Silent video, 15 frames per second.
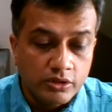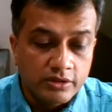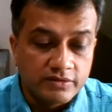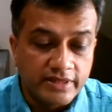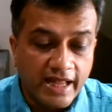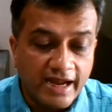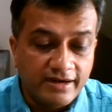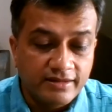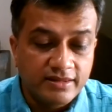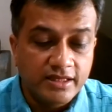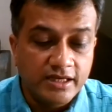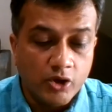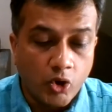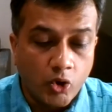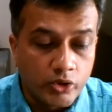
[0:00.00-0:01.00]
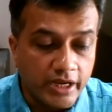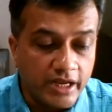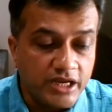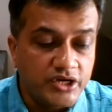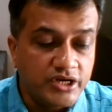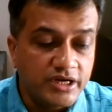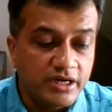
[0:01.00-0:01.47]
that the
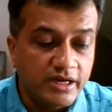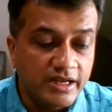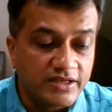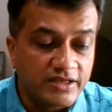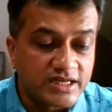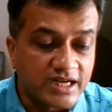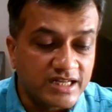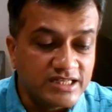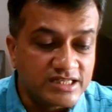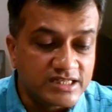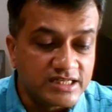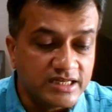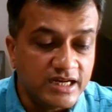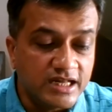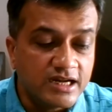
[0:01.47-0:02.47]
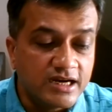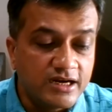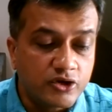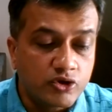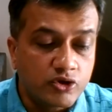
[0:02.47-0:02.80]
occasion is considered to